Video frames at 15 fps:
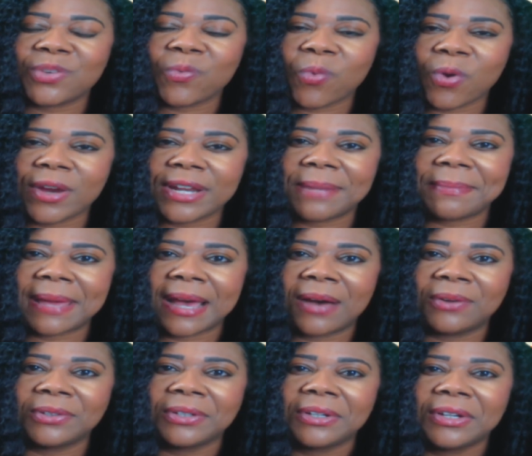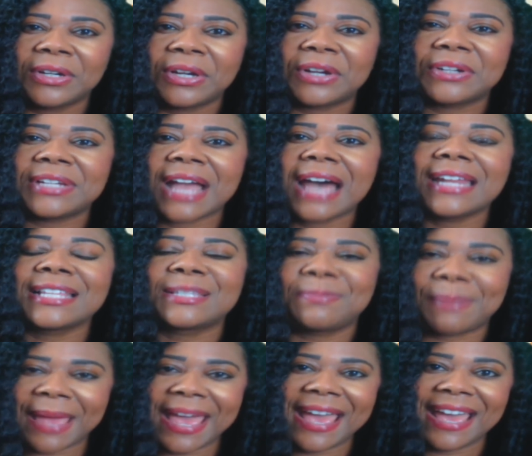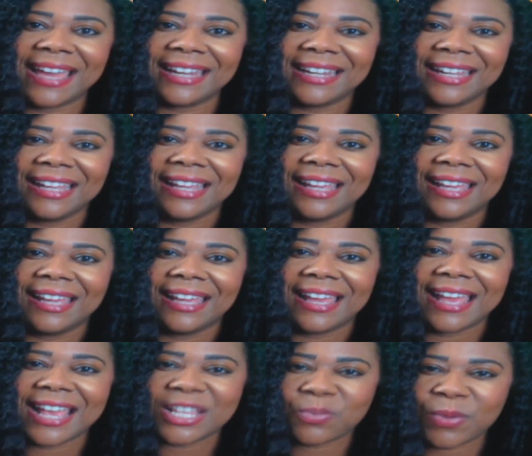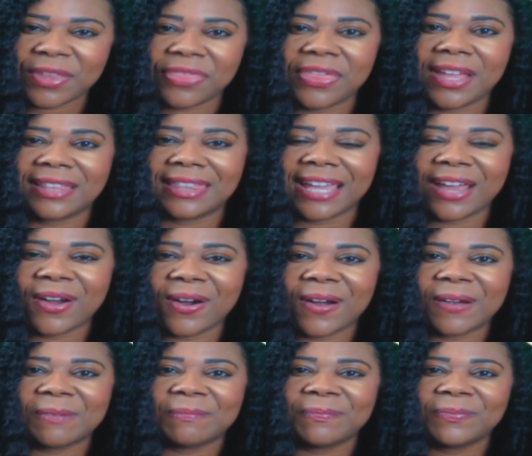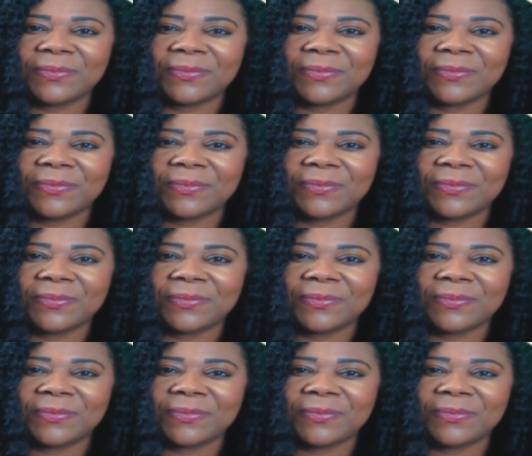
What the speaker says: worried about are not as bad as we think they are.